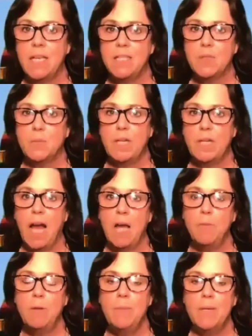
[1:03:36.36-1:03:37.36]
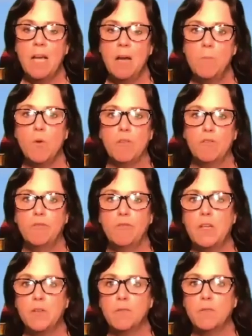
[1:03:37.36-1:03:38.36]
when I would become more
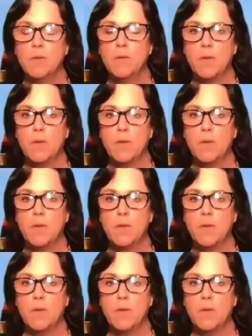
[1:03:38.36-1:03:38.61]
fearful,